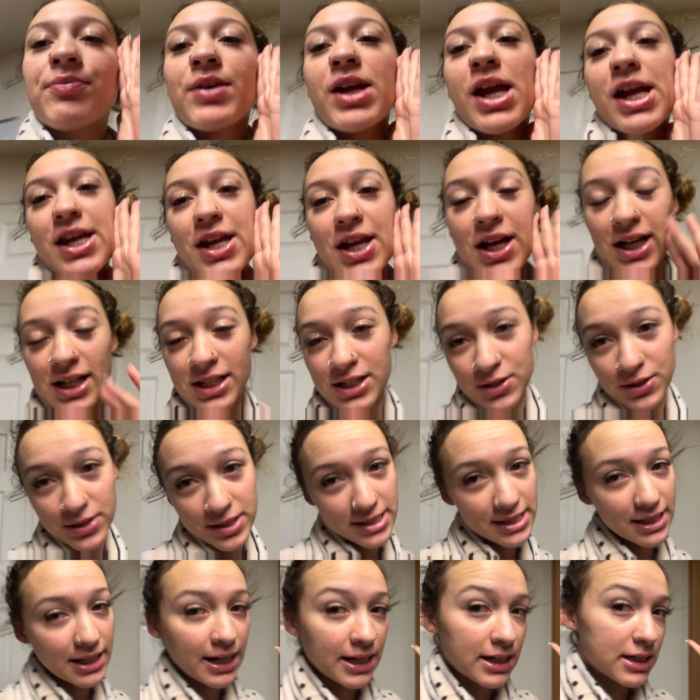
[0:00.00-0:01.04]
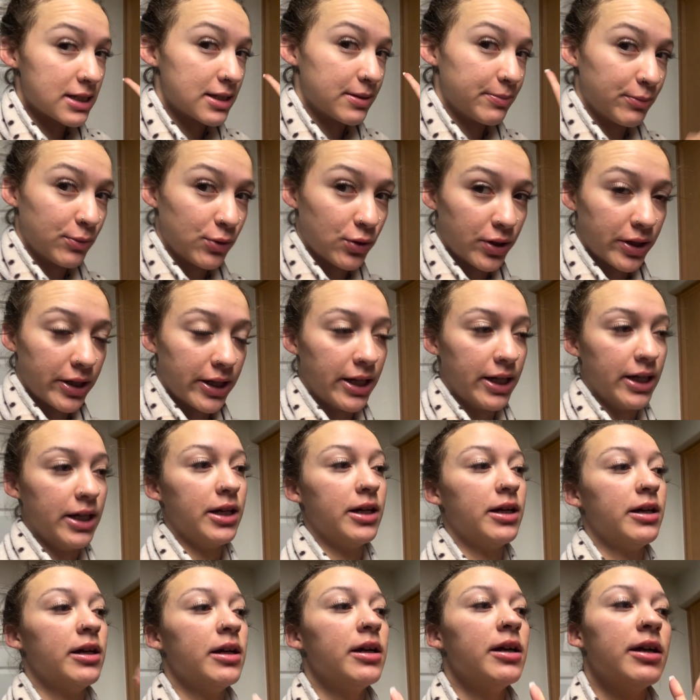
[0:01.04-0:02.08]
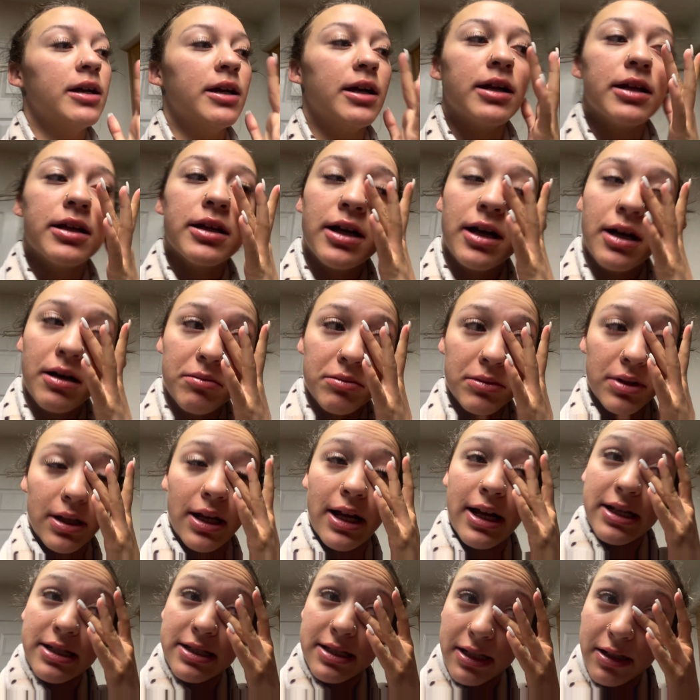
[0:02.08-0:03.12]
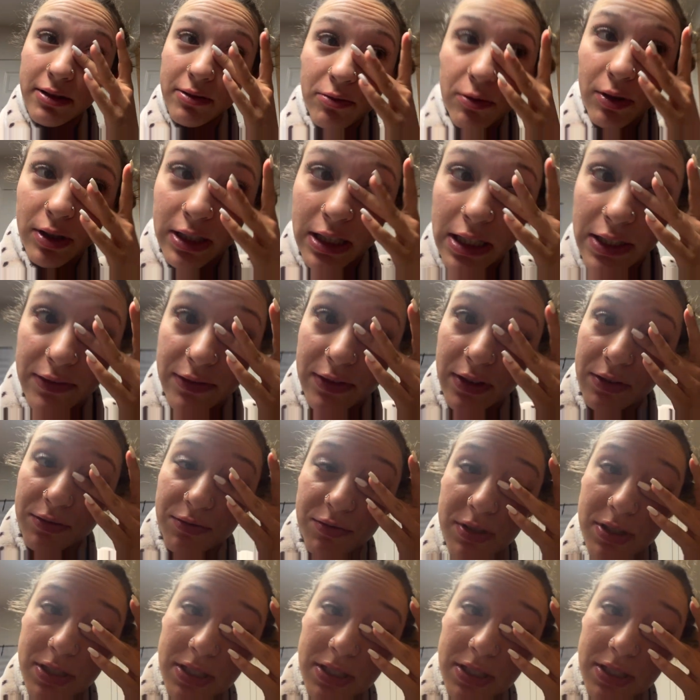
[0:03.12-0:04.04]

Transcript: Yeah, so it's the next morning. The last thing I left off was